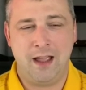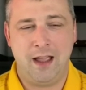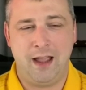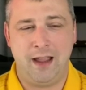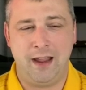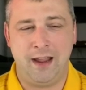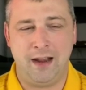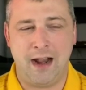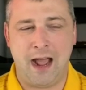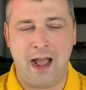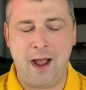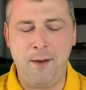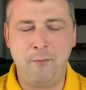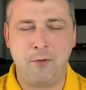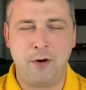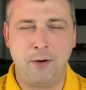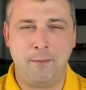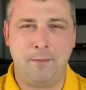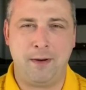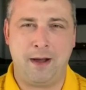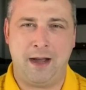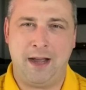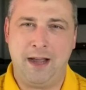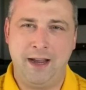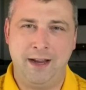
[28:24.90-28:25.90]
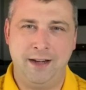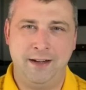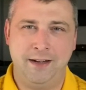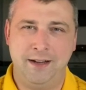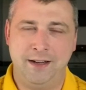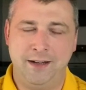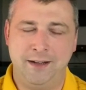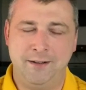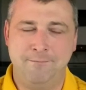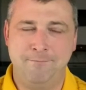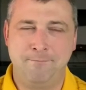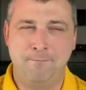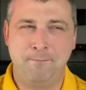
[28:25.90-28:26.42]
And I'm
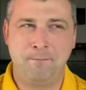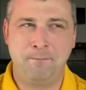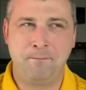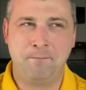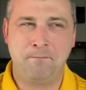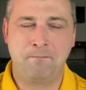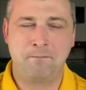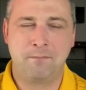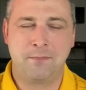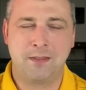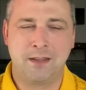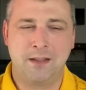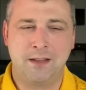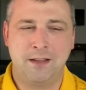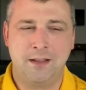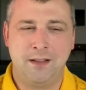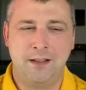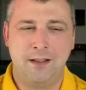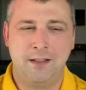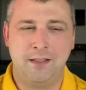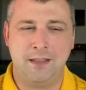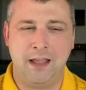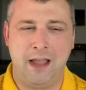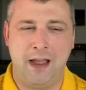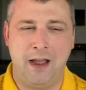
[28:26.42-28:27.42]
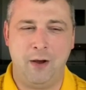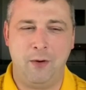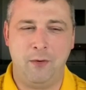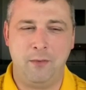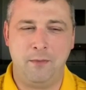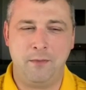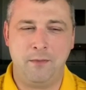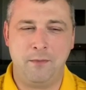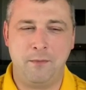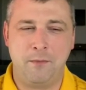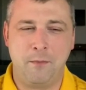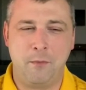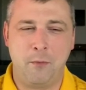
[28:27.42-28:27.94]
reminded
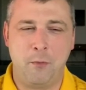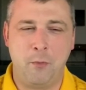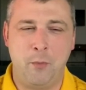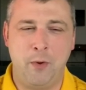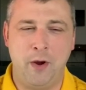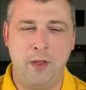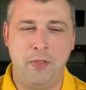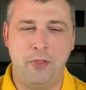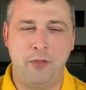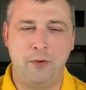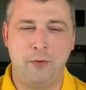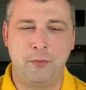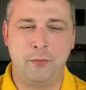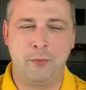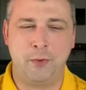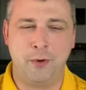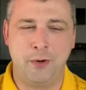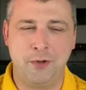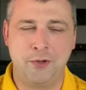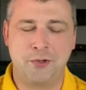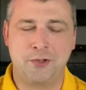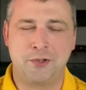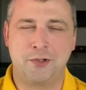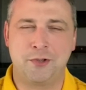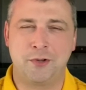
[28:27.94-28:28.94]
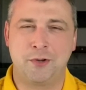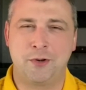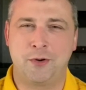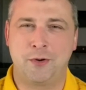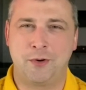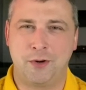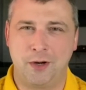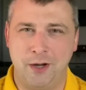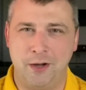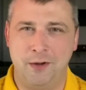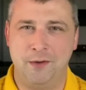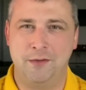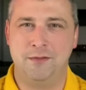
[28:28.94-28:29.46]
that when the rooster
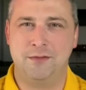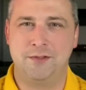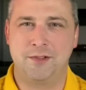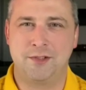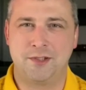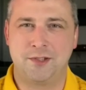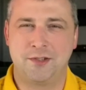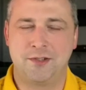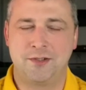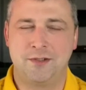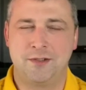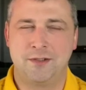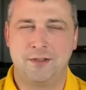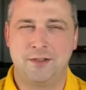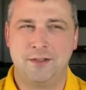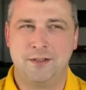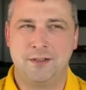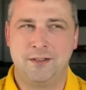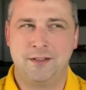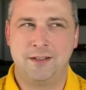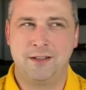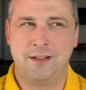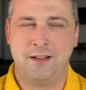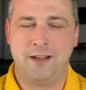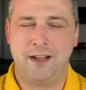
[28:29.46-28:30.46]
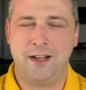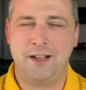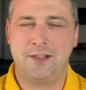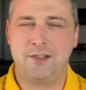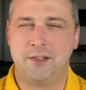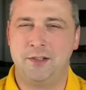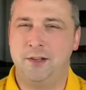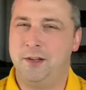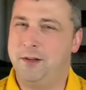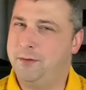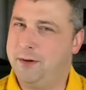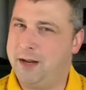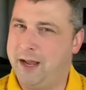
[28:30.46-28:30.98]
crows, it's
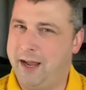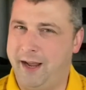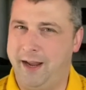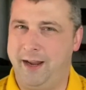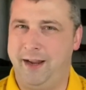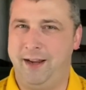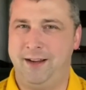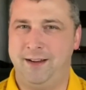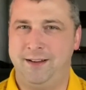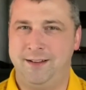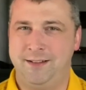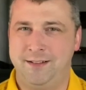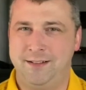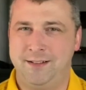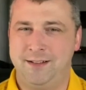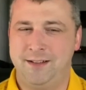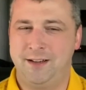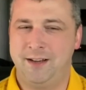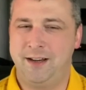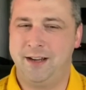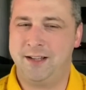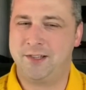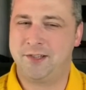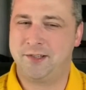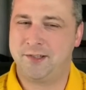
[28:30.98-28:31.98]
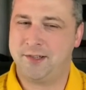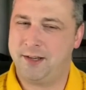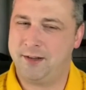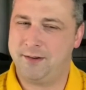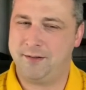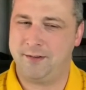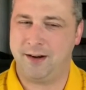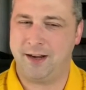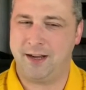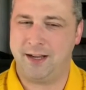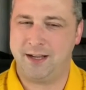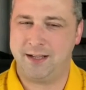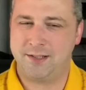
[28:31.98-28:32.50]
a new day. It's
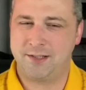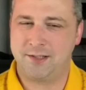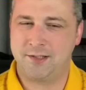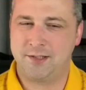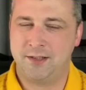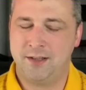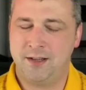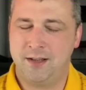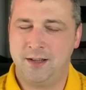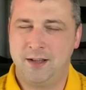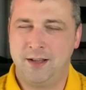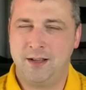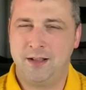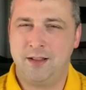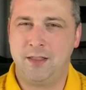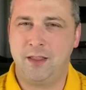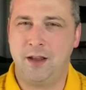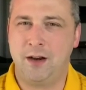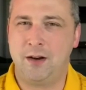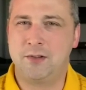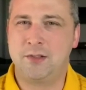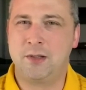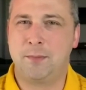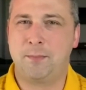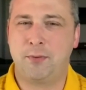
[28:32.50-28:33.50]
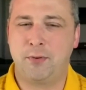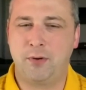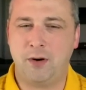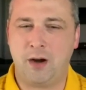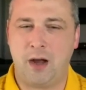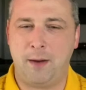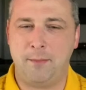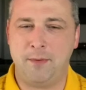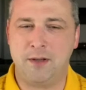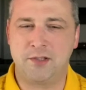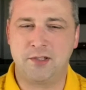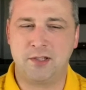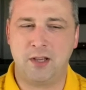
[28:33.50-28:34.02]
sunrise. There's a
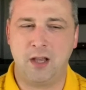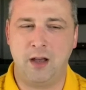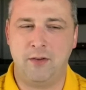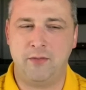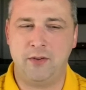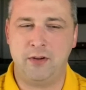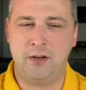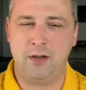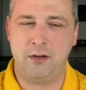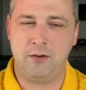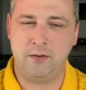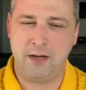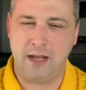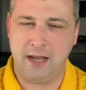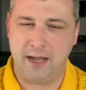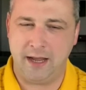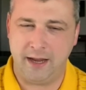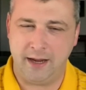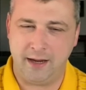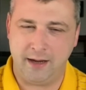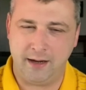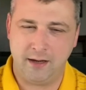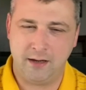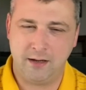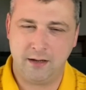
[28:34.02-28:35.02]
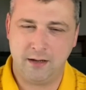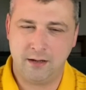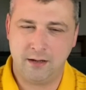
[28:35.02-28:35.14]
promise of a new day.